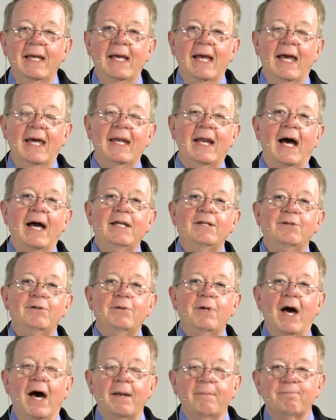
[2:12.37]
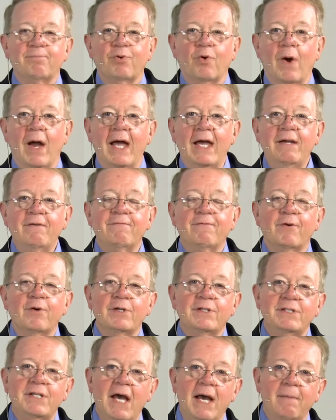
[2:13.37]
And I do not pray for
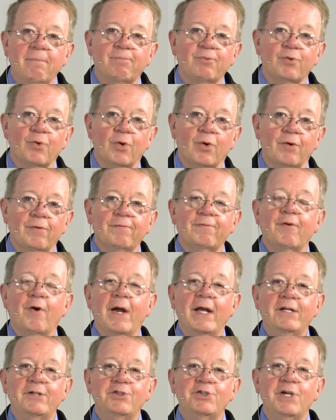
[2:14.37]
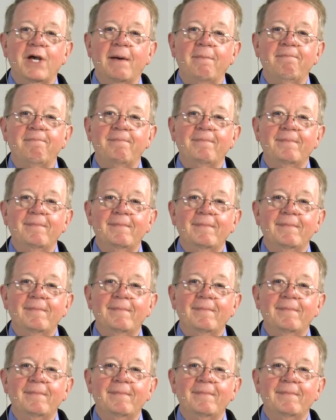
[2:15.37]
temporal friendship.